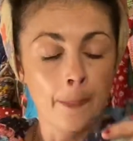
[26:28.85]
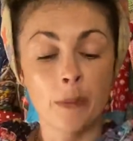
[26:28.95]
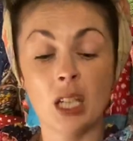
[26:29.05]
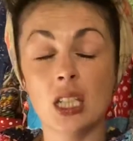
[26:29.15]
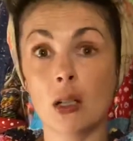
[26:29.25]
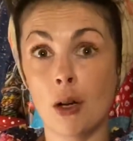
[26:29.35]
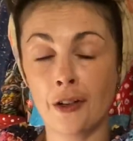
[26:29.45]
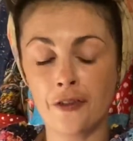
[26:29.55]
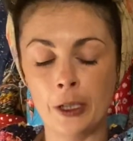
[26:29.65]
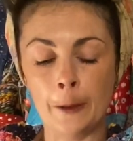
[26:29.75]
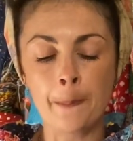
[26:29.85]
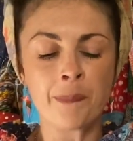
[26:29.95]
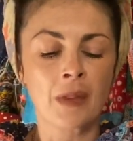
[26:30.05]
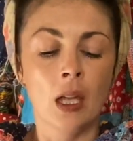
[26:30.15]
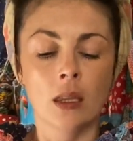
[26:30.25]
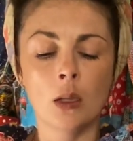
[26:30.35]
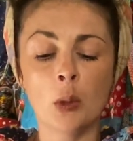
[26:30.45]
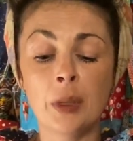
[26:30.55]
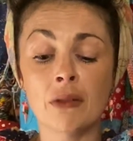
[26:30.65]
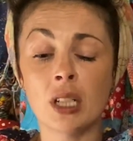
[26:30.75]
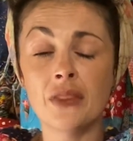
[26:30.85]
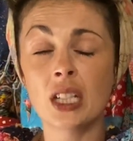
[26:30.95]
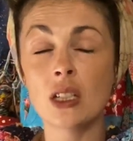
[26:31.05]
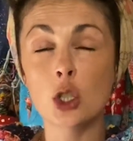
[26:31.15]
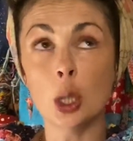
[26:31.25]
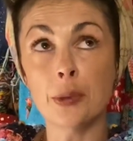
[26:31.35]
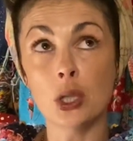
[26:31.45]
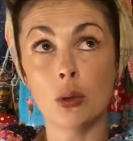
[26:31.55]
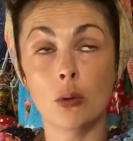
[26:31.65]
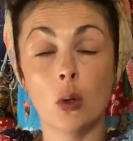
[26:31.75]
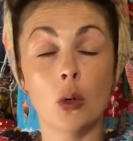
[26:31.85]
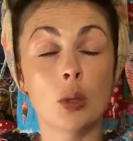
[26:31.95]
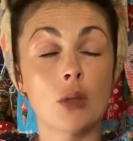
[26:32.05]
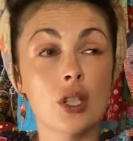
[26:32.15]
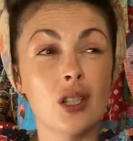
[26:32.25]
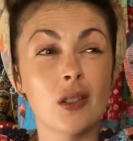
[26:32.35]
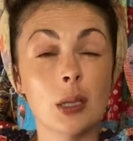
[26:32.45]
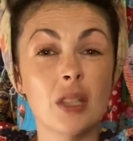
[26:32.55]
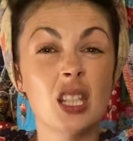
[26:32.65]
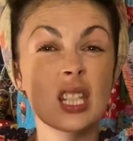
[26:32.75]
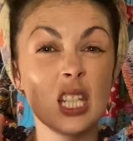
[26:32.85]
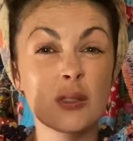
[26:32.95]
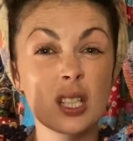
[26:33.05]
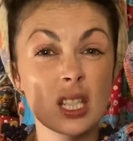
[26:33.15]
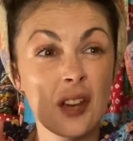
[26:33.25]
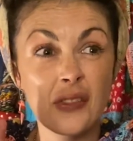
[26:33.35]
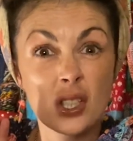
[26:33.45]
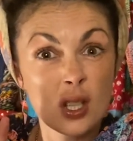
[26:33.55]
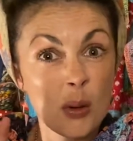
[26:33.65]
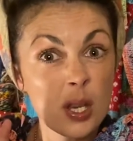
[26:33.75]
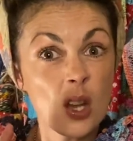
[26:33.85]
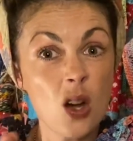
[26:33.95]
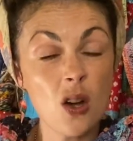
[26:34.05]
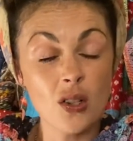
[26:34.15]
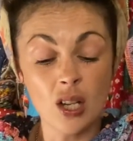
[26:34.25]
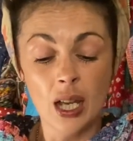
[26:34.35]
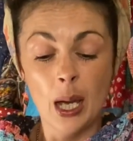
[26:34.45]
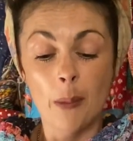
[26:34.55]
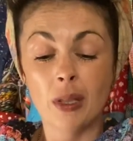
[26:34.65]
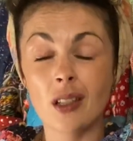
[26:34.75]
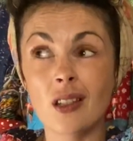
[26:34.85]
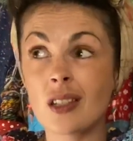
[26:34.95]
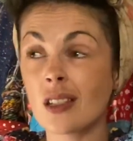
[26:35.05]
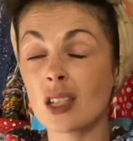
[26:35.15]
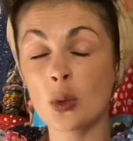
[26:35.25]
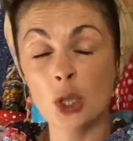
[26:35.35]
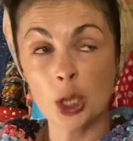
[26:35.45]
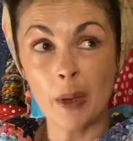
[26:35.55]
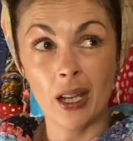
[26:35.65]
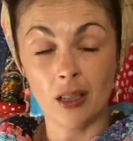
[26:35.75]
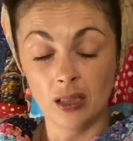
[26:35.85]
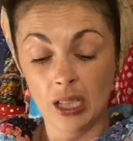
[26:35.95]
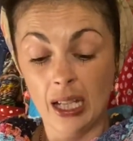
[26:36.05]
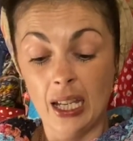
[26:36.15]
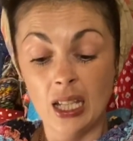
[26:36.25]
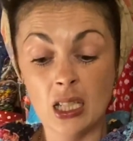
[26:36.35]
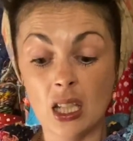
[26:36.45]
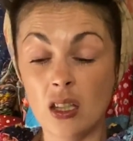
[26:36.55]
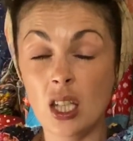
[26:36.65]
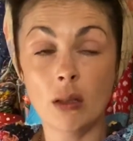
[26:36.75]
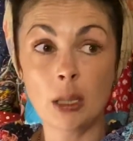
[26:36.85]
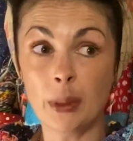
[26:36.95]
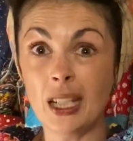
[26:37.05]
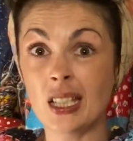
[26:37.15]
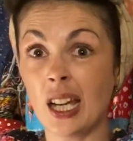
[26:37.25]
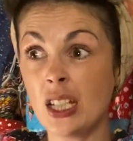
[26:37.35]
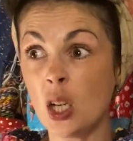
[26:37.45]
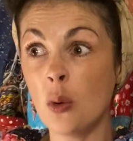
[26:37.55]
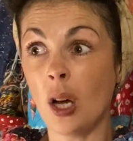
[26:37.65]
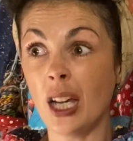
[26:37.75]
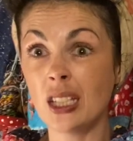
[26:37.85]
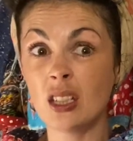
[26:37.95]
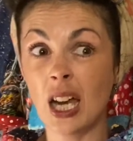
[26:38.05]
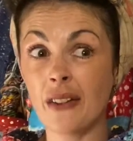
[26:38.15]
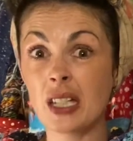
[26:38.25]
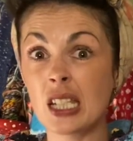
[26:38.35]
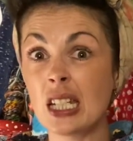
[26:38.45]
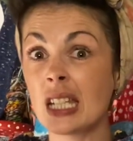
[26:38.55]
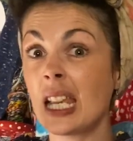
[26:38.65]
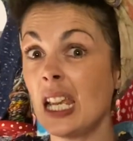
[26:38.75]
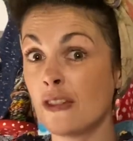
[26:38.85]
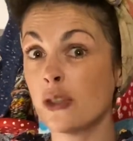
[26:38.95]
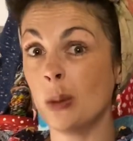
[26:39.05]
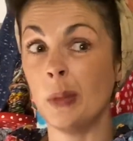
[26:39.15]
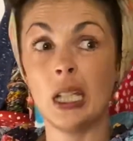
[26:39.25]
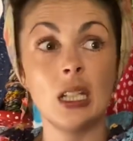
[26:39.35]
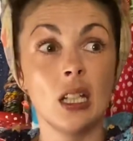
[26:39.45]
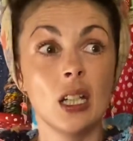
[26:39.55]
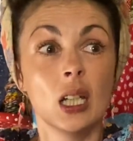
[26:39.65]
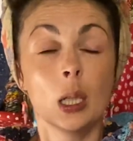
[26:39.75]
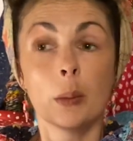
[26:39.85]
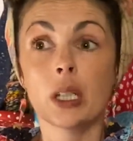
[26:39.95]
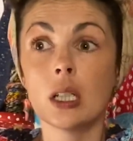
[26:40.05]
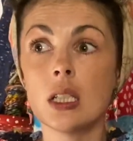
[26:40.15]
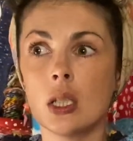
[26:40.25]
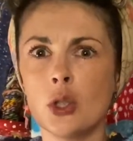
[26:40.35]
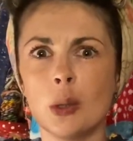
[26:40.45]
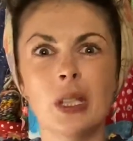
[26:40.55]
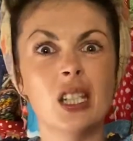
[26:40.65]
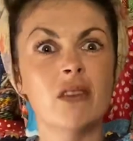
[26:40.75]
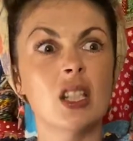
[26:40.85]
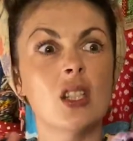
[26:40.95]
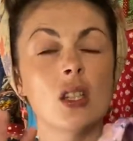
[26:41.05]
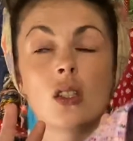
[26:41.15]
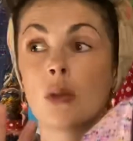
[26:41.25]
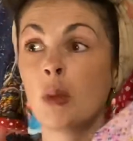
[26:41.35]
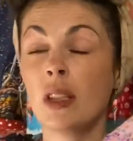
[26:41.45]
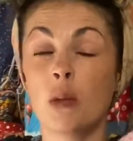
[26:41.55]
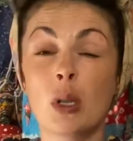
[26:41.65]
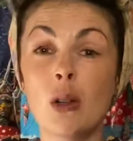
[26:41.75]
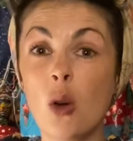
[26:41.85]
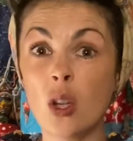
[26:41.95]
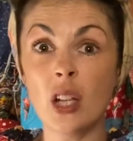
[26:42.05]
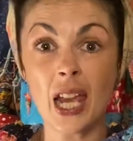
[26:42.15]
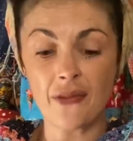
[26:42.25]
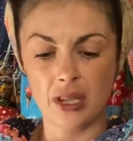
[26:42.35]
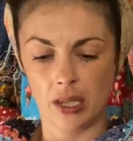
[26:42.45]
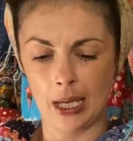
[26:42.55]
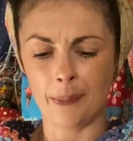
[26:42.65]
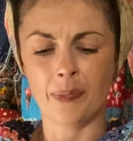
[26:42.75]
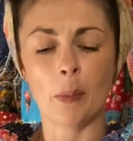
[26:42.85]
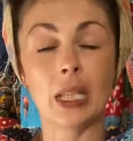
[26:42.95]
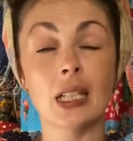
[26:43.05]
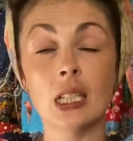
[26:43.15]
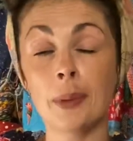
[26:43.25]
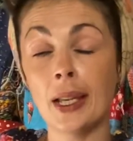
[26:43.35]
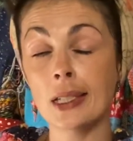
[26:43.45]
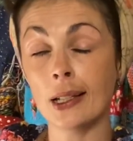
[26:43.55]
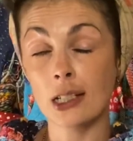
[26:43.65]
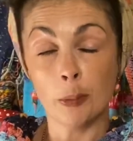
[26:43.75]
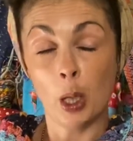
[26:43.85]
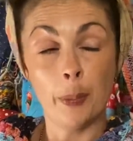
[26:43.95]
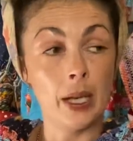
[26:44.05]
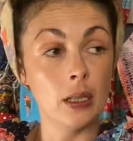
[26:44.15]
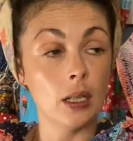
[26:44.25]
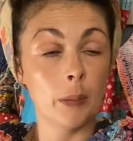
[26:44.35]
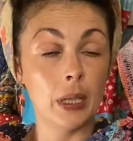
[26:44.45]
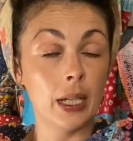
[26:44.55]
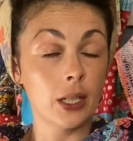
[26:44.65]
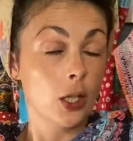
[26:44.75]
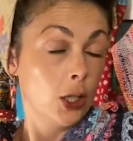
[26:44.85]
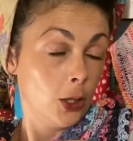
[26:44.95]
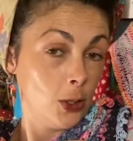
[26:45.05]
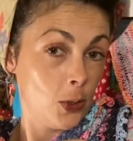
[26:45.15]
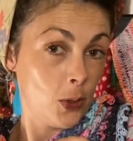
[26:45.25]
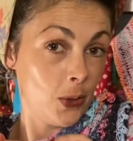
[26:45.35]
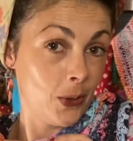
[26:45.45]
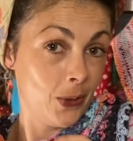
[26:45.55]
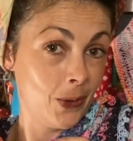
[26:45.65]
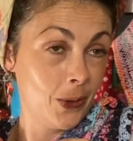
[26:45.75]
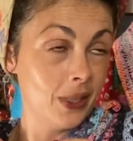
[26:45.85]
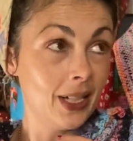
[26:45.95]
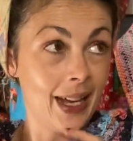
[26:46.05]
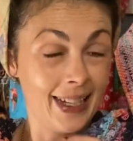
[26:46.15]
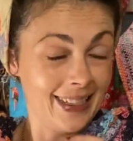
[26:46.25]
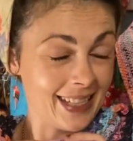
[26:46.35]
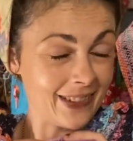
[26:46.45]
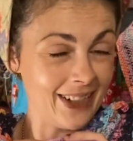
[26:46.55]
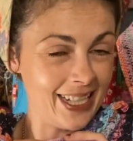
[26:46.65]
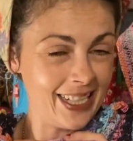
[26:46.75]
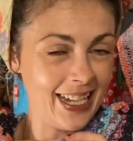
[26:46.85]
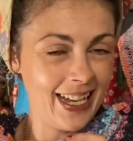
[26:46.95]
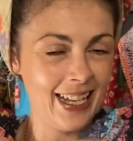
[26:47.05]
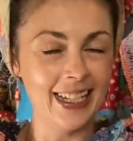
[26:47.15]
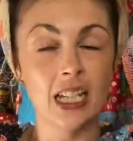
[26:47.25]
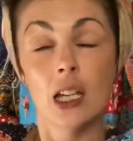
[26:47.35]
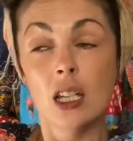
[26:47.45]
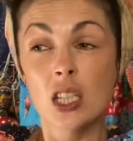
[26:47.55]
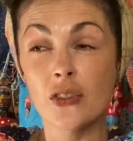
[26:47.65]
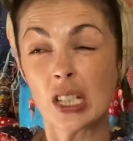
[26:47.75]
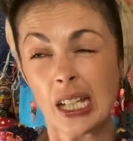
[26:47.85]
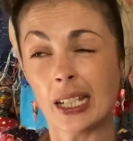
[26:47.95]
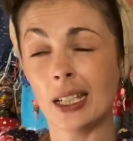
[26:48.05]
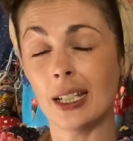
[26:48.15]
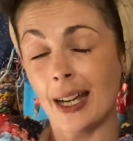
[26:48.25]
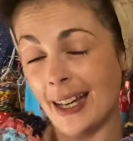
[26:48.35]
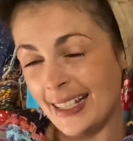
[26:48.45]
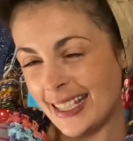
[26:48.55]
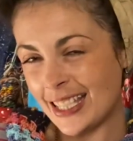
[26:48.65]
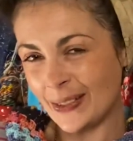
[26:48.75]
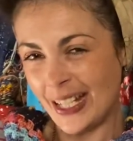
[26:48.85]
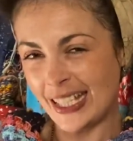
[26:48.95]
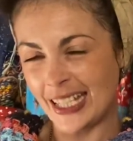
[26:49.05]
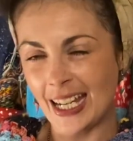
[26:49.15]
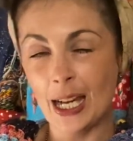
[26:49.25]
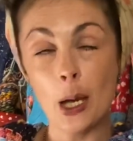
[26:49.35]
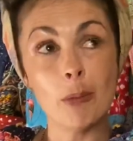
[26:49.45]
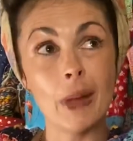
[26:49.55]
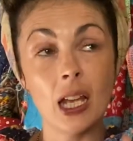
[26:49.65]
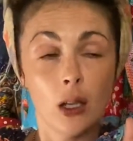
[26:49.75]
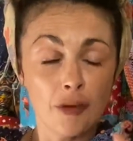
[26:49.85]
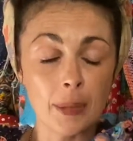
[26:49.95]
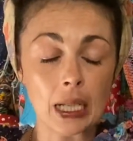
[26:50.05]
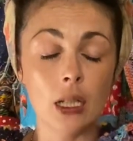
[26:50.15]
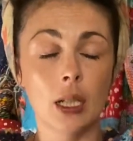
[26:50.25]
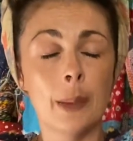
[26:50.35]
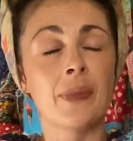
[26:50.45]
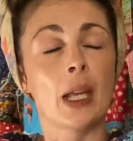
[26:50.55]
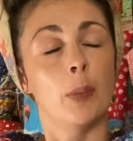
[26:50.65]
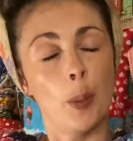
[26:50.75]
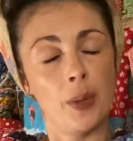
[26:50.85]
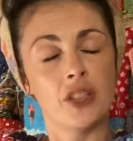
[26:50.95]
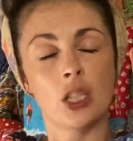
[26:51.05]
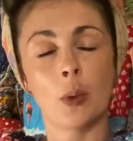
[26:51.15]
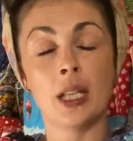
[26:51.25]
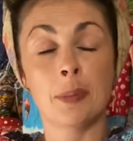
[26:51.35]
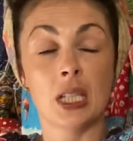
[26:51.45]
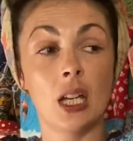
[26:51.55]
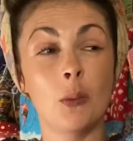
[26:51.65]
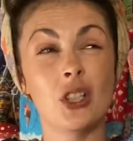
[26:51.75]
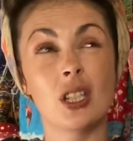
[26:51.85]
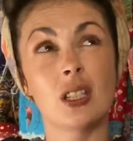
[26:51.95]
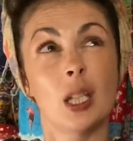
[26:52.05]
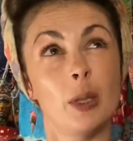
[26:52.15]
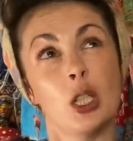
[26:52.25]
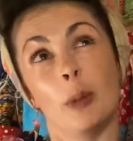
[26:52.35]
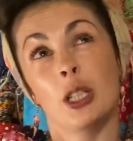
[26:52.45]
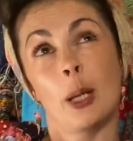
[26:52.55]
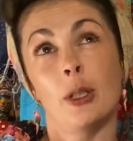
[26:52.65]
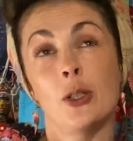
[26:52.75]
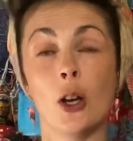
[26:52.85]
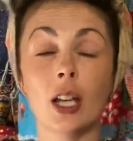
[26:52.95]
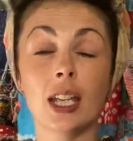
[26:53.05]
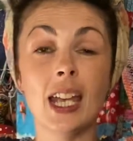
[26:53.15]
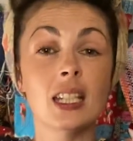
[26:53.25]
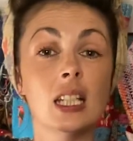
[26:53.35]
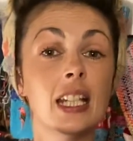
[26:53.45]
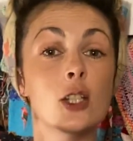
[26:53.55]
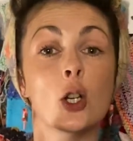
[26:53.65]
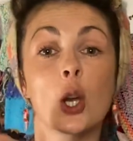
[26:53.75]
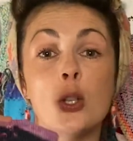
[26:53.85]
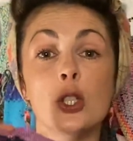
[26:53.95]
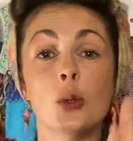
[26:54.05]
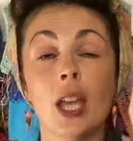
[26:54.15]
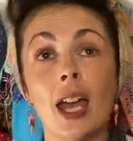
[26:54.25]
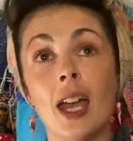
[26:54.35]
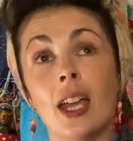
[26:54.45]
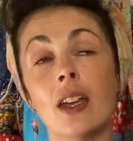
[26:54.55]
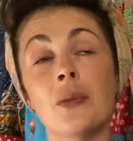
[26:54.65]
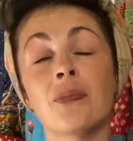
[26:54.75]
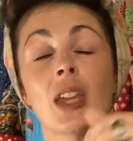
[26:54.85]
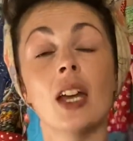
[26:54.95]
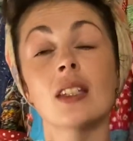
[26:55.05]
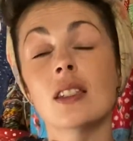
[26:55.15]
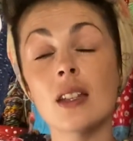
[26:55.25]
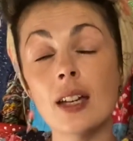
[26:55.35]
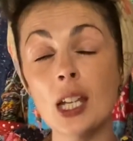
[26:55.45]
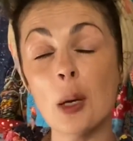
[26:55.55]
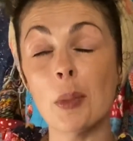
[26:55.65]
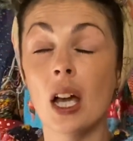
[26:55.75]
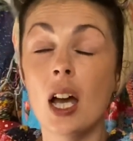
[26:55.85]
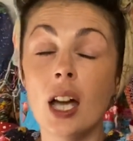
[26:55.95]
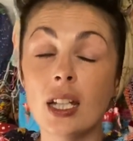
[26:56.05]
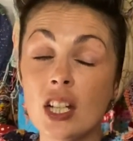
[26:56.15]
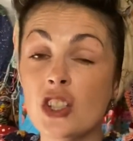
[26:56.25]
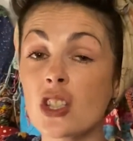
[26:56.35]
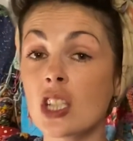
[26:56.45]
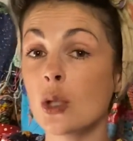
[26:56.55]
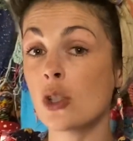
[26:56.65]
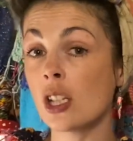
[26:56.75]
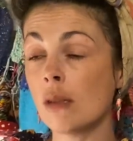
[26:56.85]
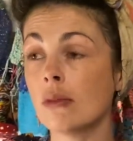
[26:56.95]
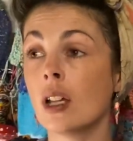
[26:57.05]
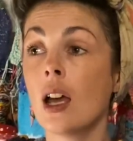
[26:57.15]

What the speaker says: because there are a few that will be arriving in the shop soon, or you want to know some of the secret stuff that's going on, because Squishmail is the only place I know you're guaranteed to hear from me, because social media is, we're all on everything, but that's the place I like to pop in and be like, yoo-hoo, hiya Squisher. So if you'd like a hiya Squisher mail off me, pop over to the website, which is www.katesleen.co.uk, and sign up, and I shall see you soon.